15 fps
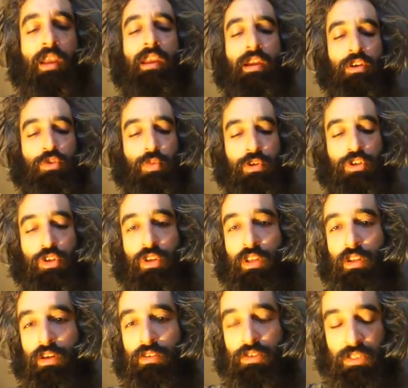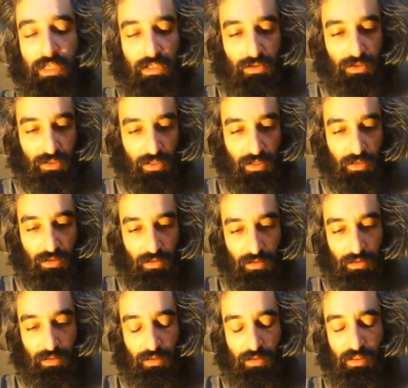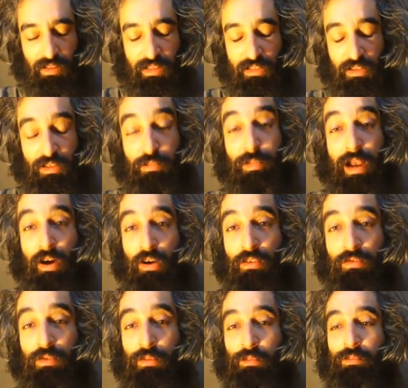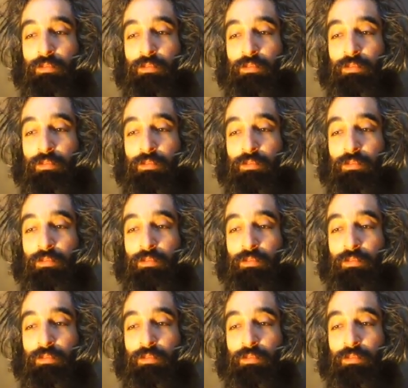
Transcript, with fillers: Here's what you need to understand, Susanna. This is powerful.